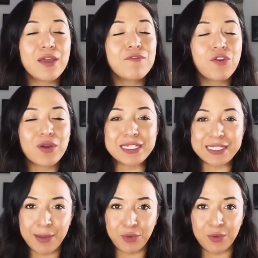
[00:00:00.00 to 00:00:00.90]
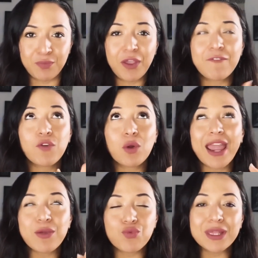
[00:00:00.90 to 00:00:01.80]
For example, for
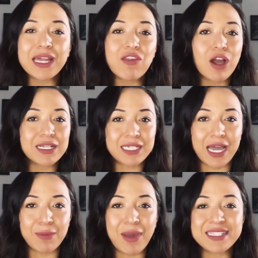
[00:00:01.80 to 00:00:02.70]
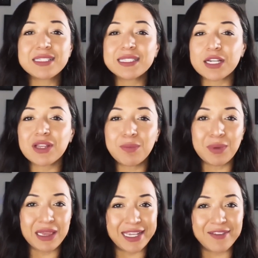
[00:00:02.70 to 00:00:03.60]
a really long time, I sincerely
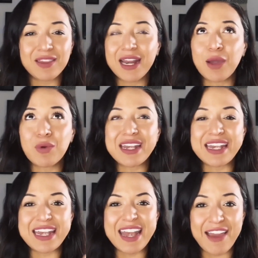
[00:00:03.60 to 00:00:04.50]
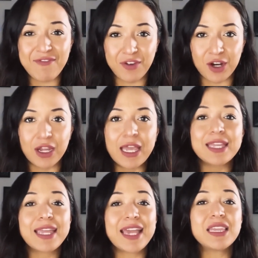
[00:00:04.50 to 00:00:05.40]
believed that I would never
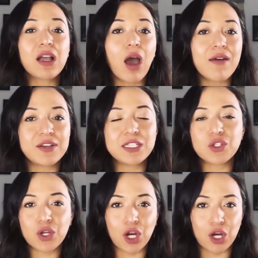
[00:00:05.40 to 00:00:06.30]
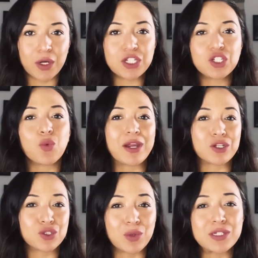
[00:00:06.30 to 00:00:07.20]
gain the confidence or courage to wear
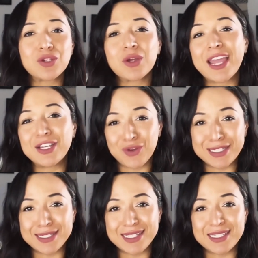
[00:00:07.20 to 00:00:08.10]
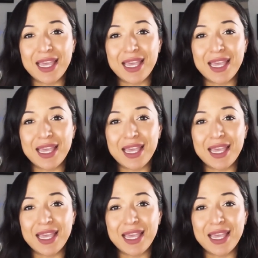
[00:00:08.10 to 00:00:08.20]
shorts and dresses